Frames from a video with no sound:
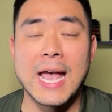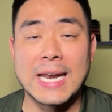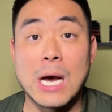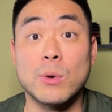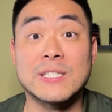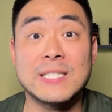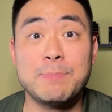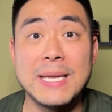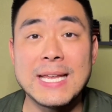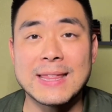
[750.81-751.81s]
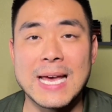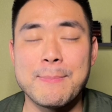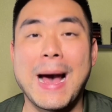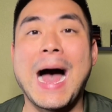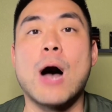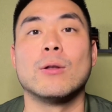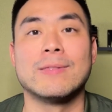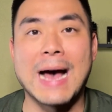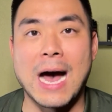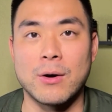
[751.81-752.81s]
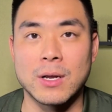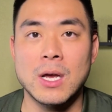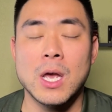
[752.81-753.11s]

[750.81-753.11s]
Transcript: and I will speak them out loud.